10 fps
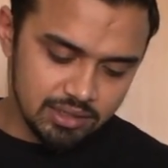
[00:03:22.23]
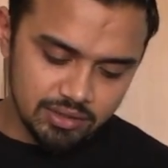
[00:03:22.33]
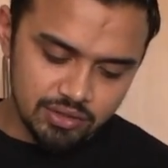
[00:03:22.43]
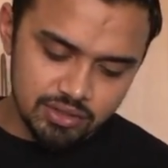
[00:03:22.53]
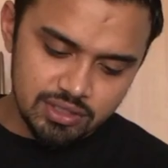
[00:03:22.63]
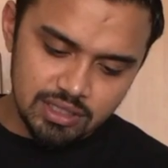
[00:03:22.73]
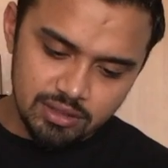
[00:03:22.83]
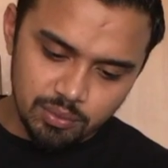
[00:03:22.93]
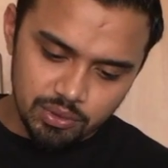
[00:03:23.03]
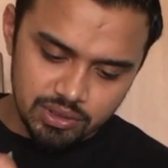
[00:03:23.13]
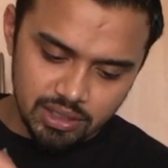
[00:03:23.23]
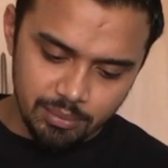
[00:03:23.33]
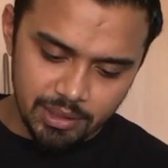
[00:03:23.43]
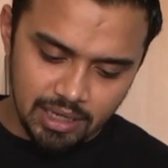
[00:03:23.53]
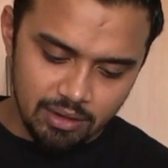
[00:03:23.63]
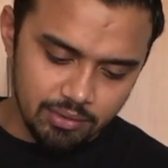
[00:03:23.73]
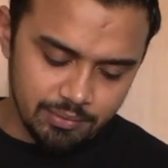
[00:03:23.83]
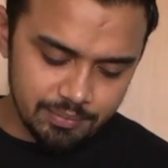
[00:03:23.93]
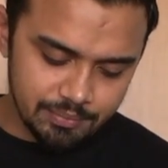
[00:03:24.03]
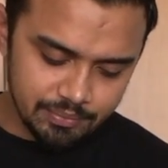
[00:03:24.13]
You can see the water coming out.
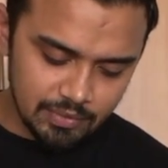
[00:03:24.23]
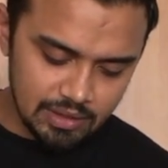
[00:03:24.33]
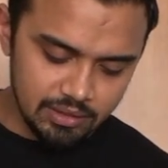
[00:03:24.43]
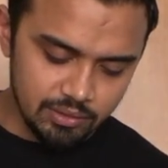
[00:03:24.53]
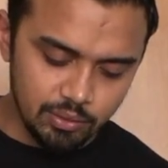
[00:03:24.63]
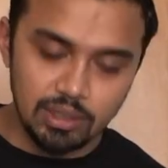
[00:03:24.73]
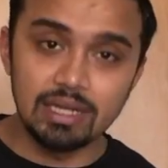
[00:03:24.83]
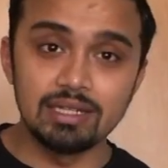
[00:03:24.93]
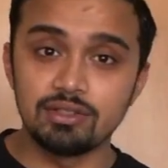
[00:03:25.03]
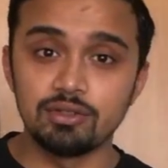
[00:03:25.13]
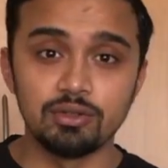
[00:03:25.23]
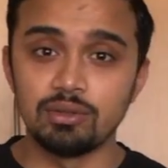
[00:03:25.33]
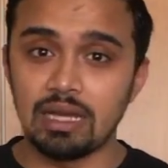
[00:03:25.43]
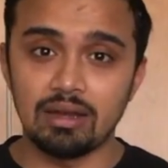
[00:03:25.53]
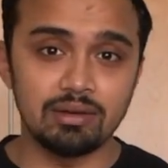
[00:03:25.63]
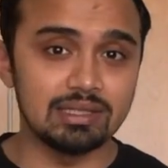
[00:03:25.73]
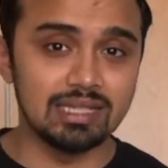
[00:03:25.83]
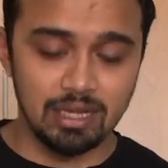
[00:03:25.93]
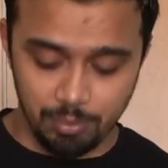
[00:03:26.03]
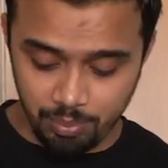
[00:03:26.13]
All I need to do now is
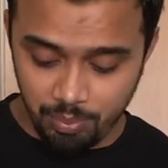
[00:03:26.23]
add a